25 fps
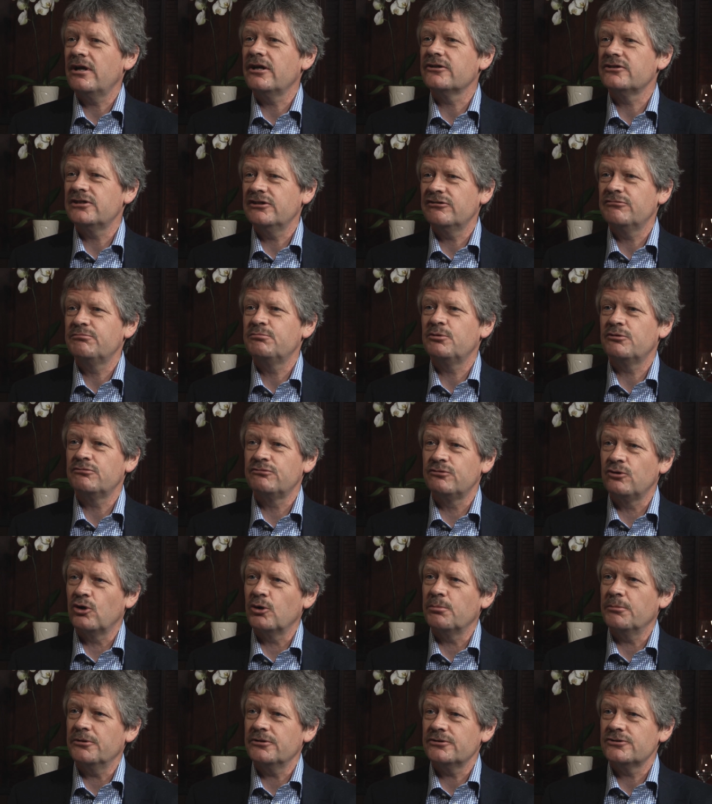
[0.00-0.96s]
relative
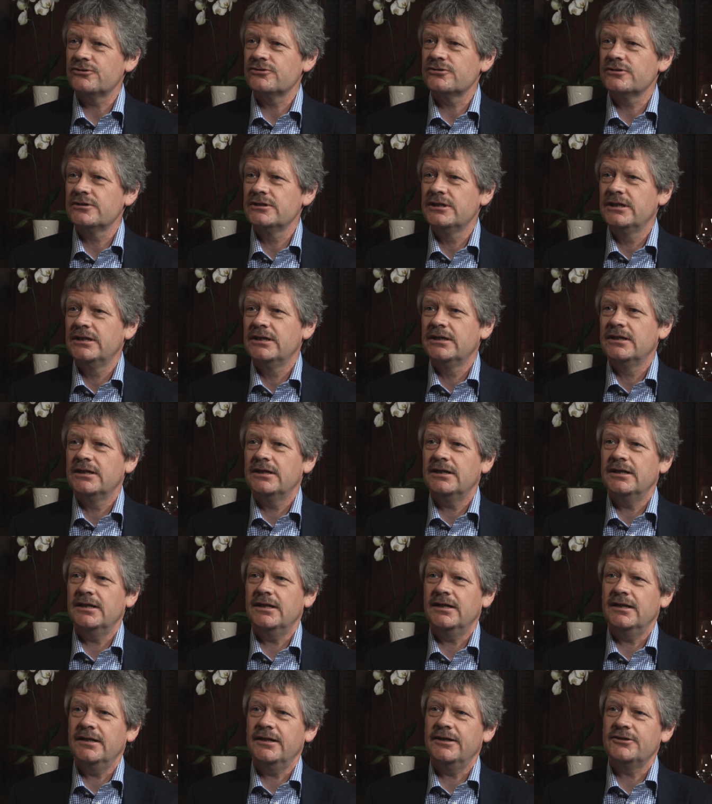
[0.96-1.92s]
performance.
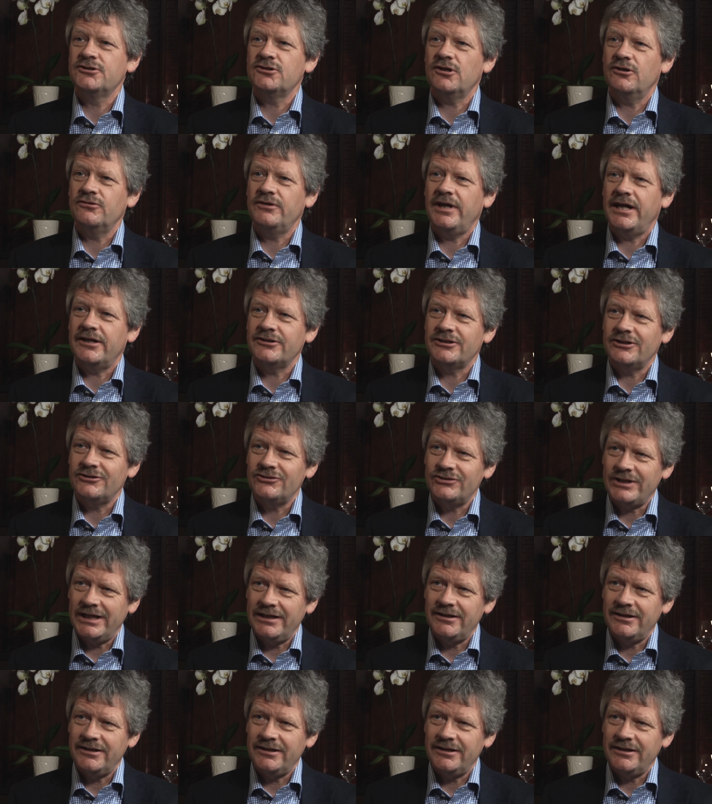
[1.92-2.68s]
so there's a